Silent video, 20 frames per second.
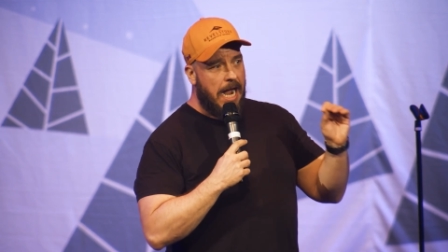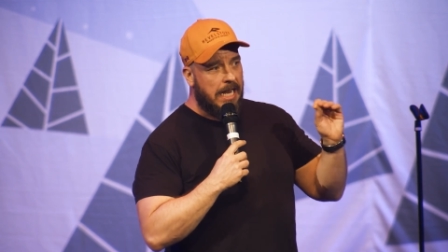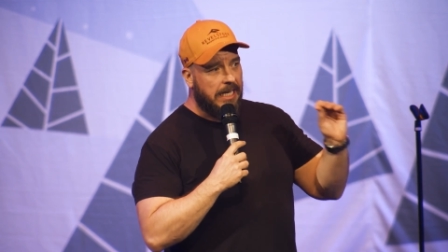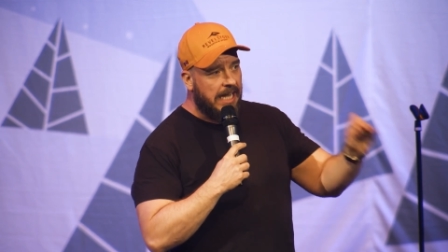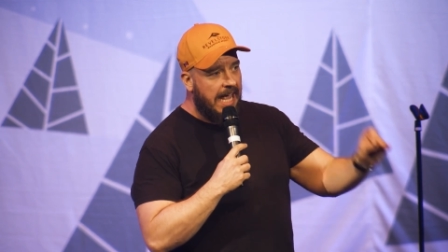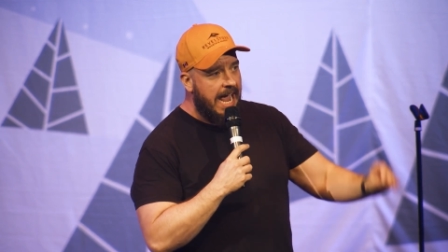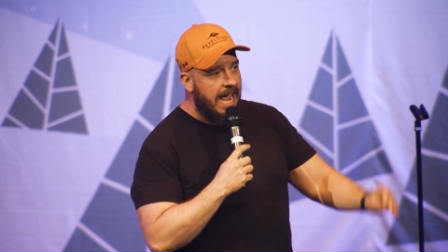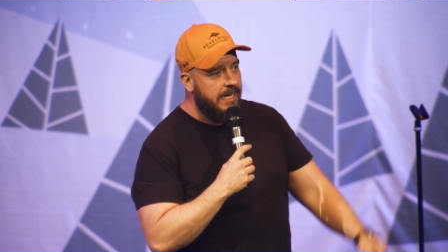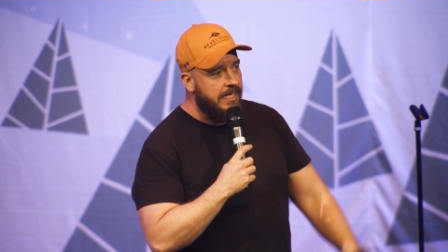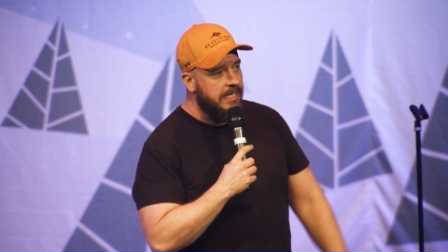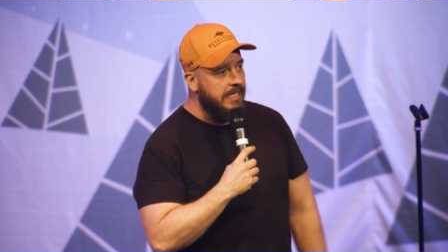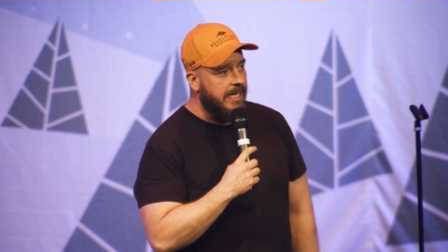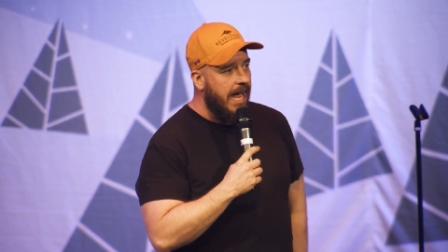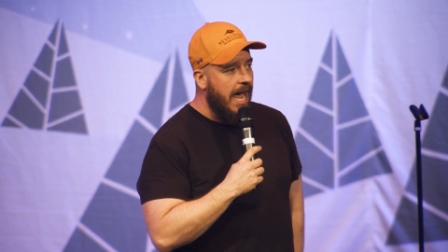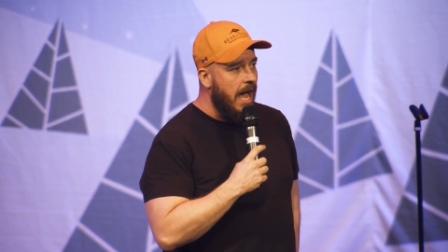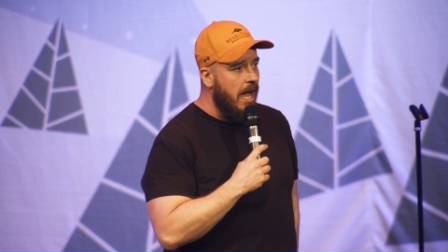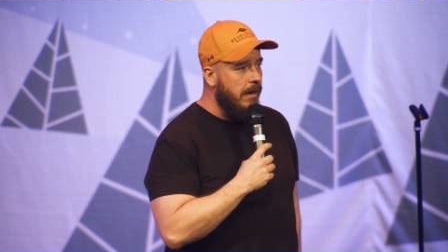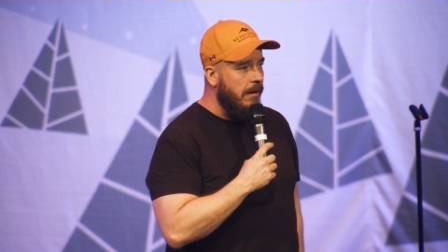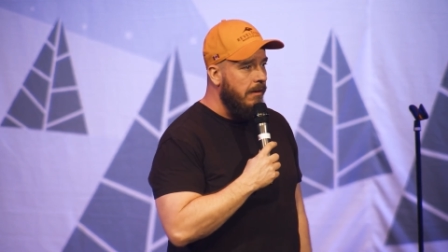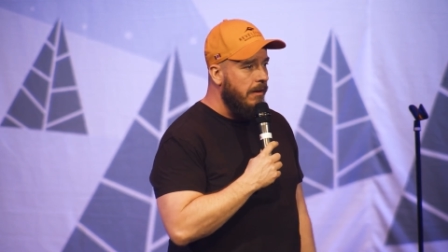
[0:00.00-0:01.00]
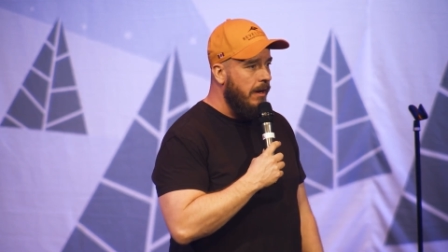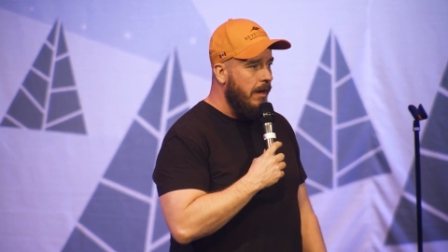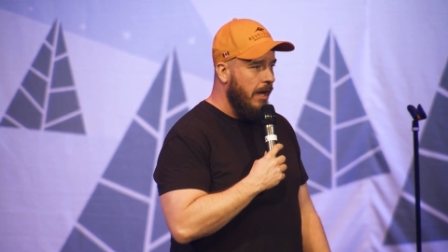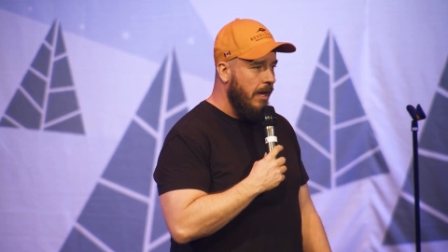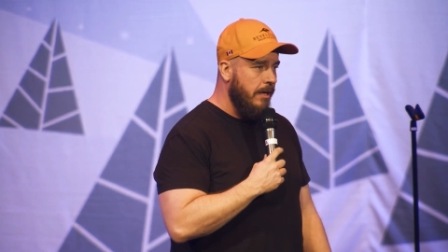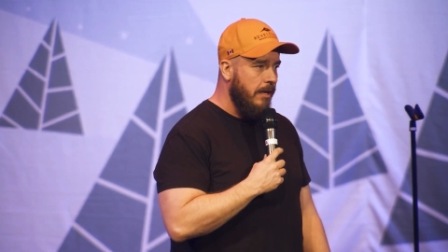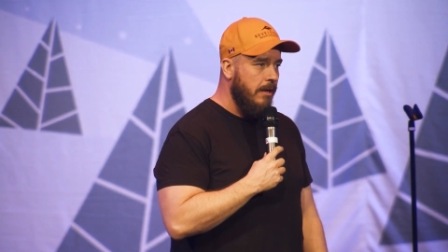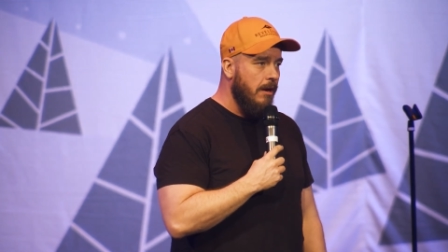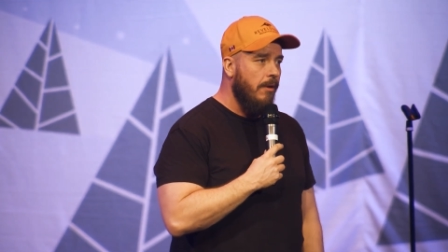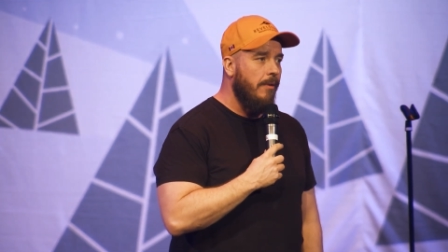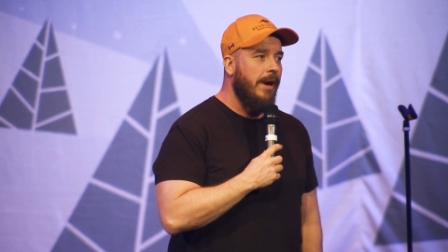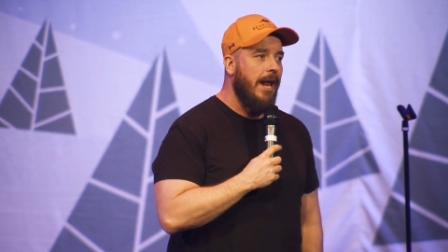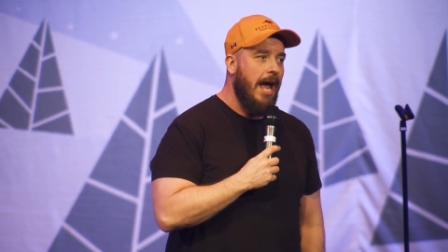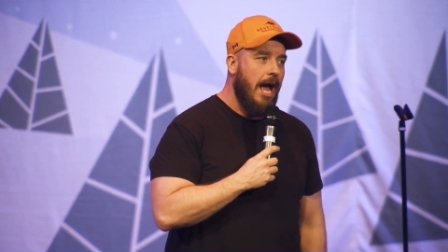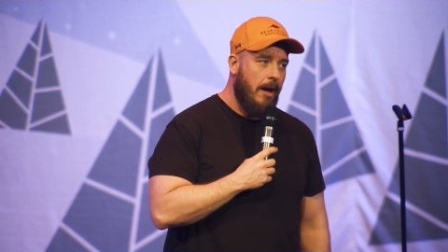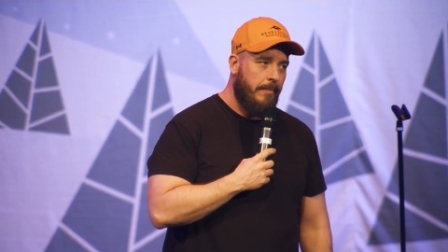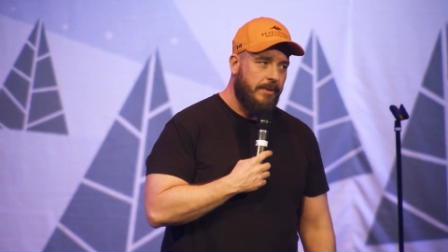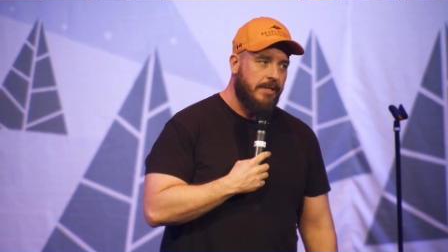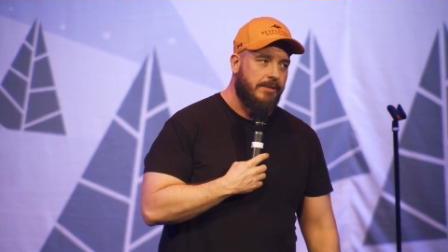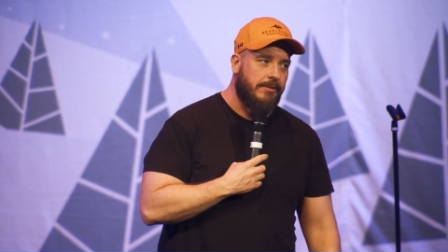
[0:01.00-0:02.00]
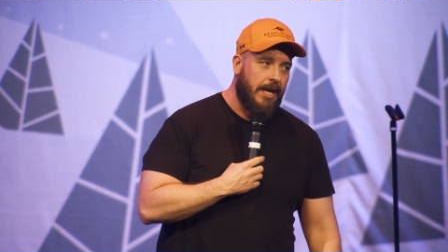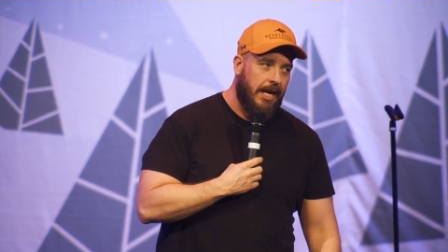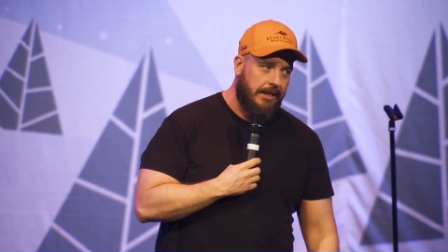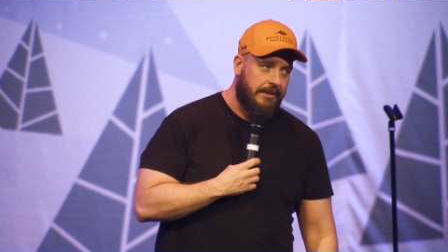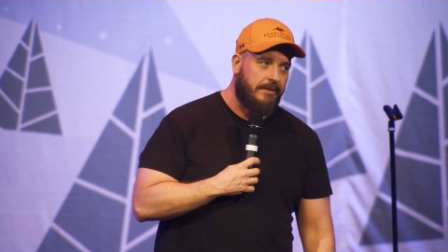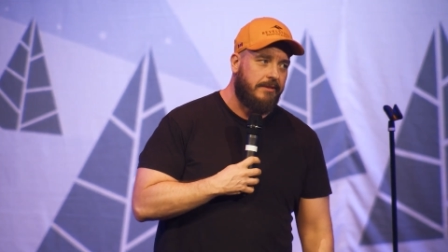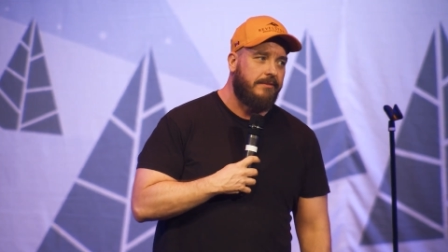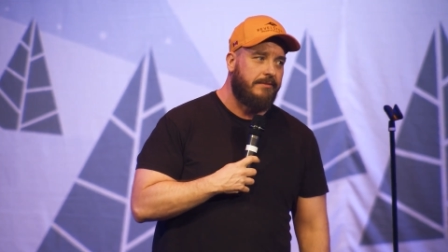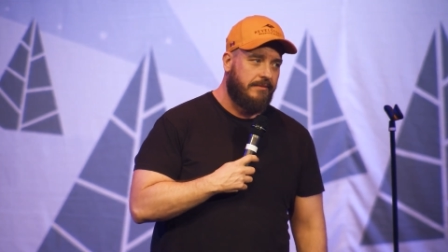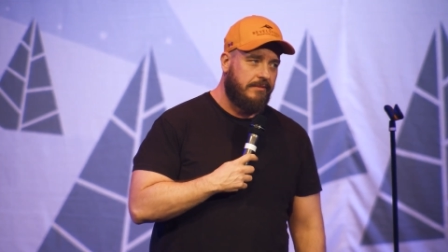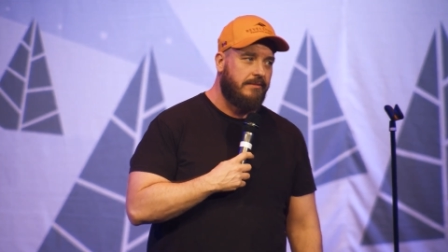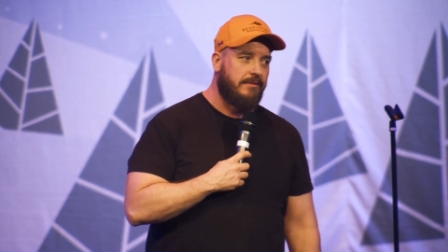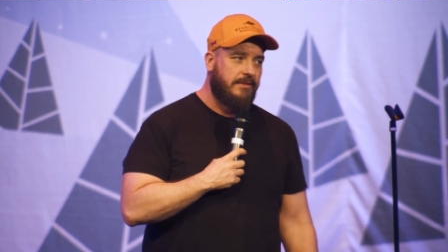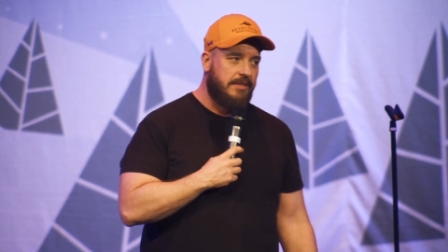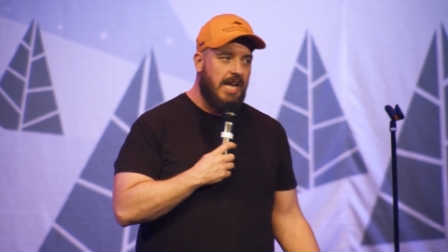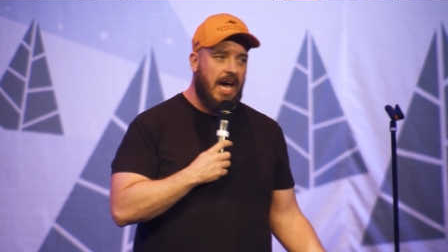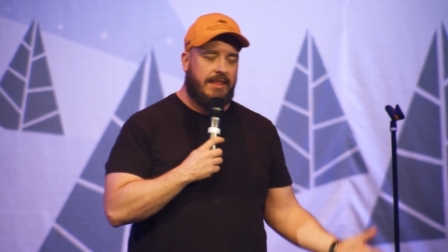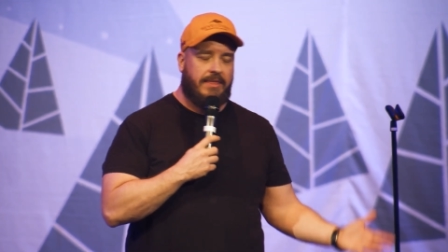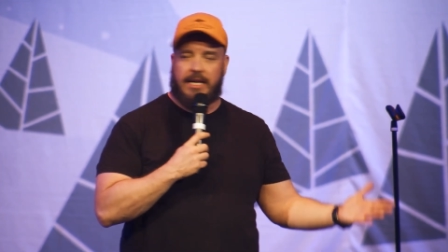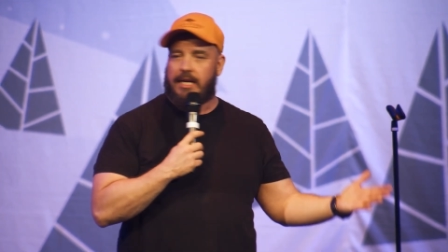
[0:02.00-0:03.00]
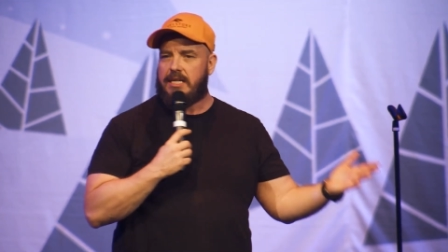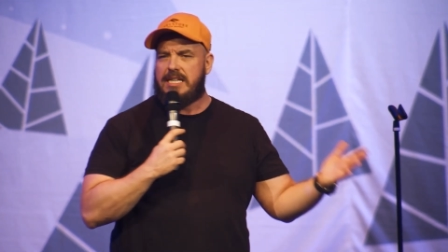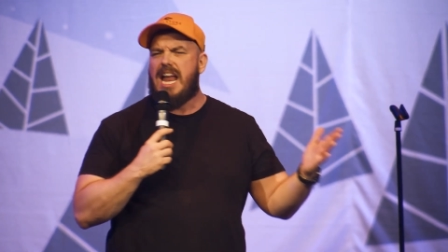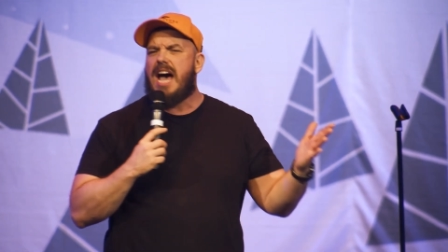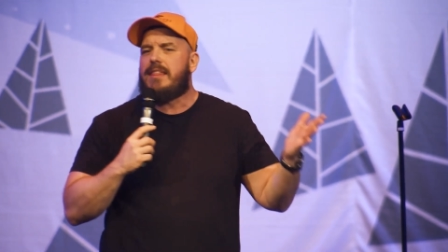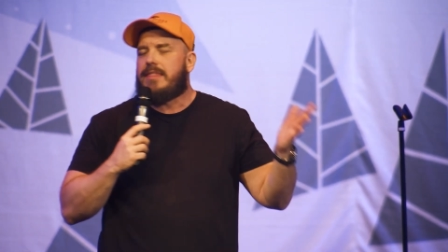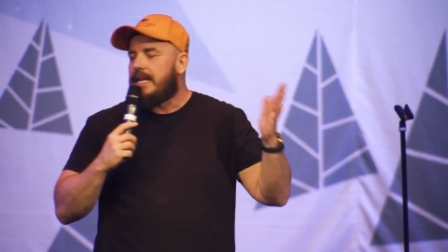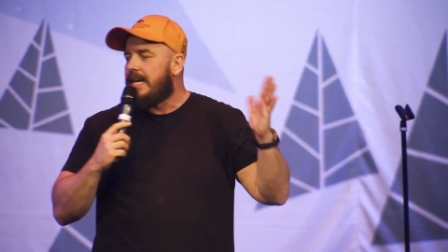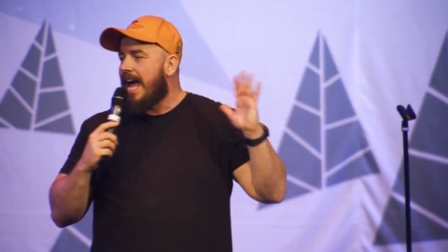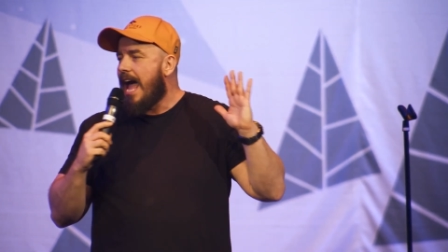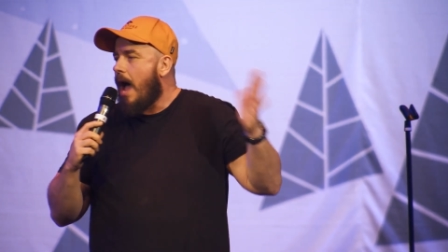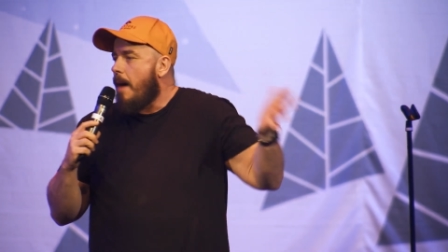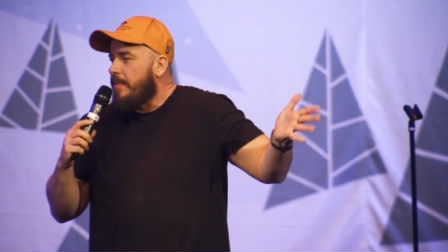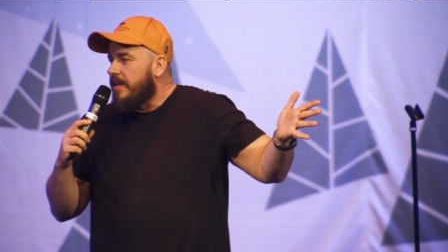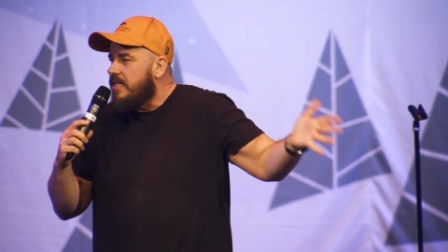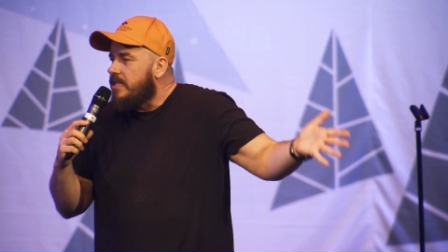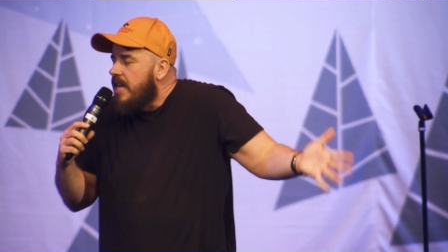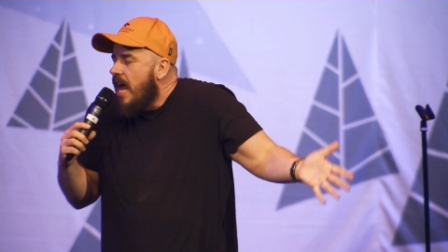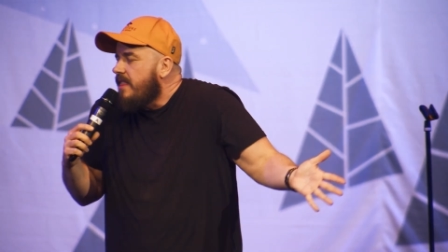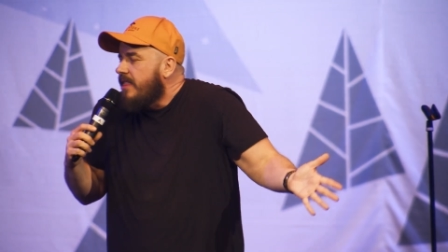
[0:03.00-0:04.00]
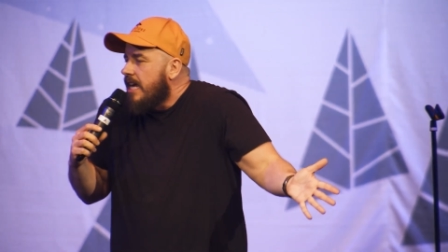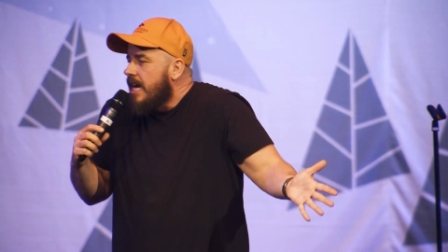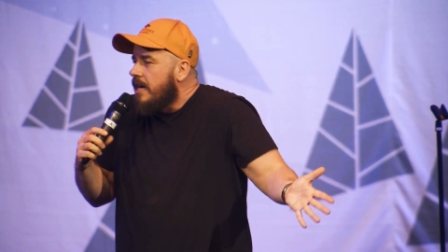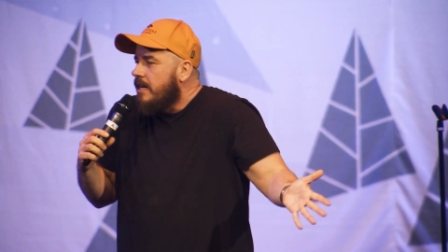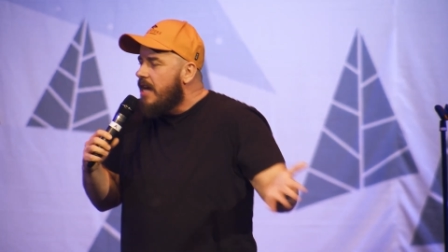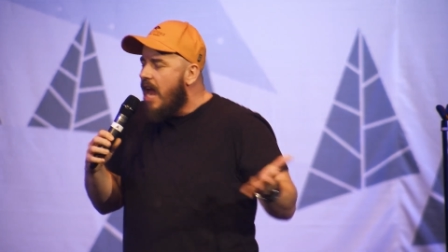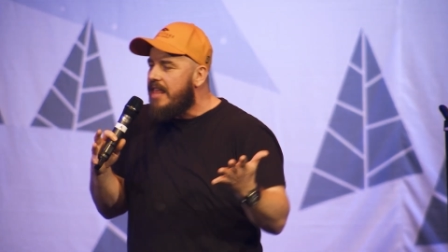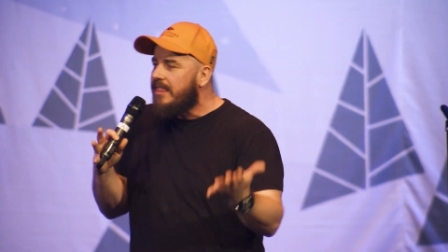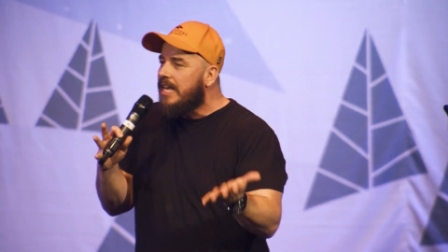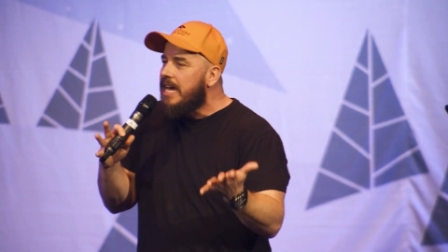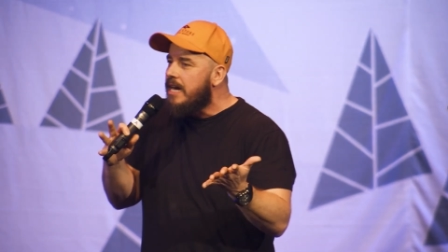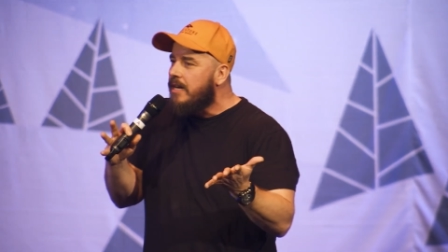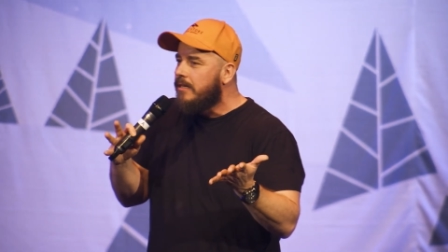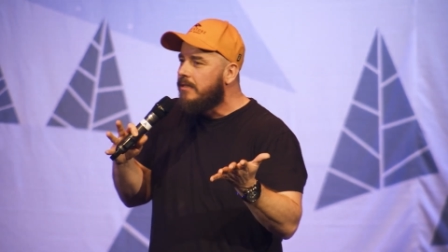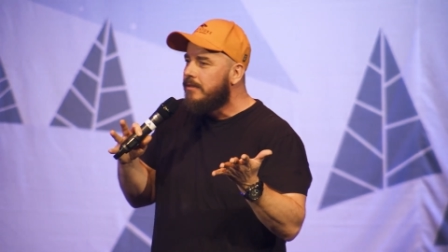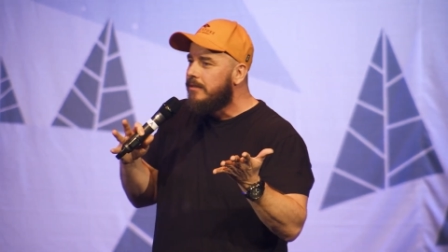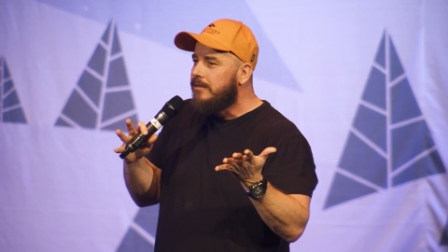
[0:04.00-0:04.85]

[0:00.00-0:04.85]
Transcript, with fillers: I land in Calgary, and you know what happens, right? Nothing. Nothing happens. Nothing. Nothing.